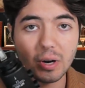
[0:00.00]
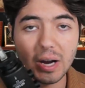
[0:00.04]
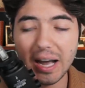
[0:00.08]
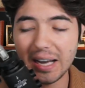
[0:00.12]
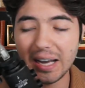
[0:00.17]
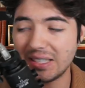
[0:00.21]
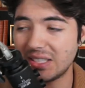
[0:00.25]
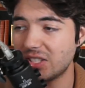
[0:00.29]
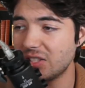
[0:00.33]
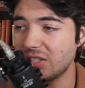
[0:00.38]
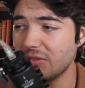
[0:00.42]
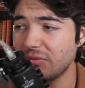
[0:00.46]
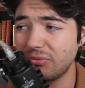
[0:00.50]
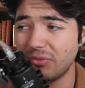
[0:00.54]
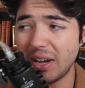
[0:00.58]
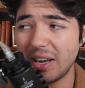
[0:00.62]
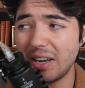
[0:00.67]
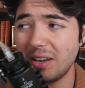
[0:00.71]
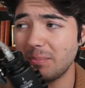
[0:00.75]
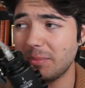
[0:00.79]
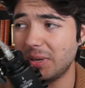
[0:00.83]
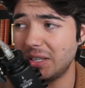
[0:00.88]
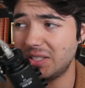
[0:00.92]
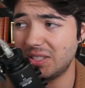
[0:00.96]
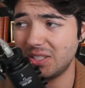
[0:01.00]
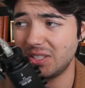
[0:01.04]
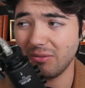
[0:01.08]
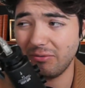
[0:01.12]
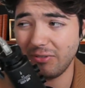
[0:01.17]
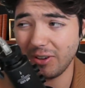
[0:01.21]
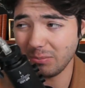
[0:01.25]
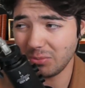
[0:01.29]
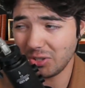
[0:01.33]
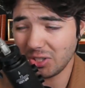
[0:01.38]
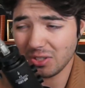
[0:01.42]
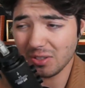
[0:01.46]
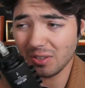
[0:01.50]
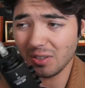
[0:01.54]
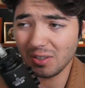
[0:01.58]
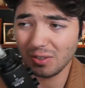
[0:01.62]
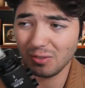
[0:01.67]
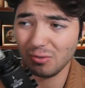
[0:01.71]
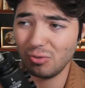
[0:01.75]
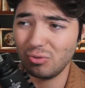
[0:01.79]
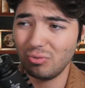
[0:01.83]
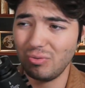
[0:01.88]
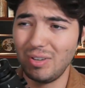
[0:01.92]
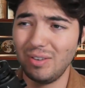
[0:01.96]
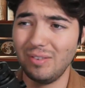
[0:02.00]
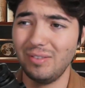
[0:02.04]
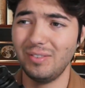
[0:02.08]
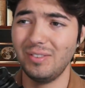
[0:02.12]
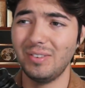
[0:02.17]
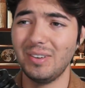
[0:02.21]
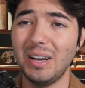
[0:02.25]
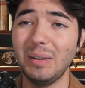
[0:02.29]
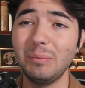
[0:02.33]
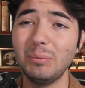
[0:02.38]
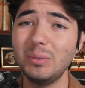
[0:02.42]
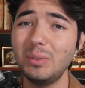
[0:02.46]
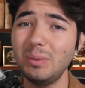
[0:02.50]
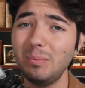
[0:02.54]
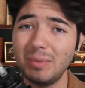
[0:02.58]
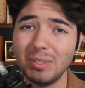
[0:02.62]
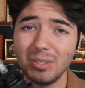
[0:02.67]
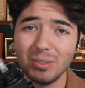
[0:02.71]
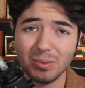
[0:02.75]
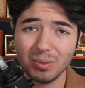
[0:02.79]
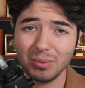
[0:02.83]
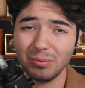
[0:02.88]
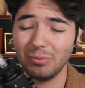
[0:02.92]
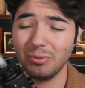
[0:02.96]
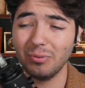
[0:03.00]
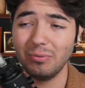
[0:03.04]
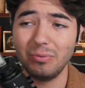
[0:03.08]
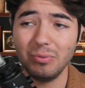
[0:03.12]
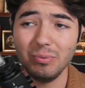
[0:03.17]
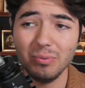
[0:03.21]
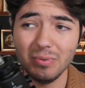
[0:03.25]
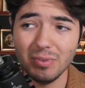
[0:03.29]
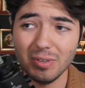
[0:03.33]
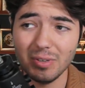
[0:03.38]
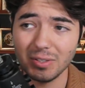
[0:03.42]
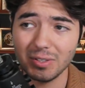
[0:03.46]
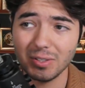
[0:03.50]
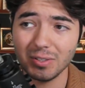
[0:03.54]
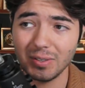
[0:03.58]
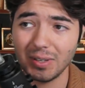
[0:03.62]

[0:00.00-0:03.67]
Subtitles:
I still fight it myself. I'm still a new trader. I've only been doing it for a few years.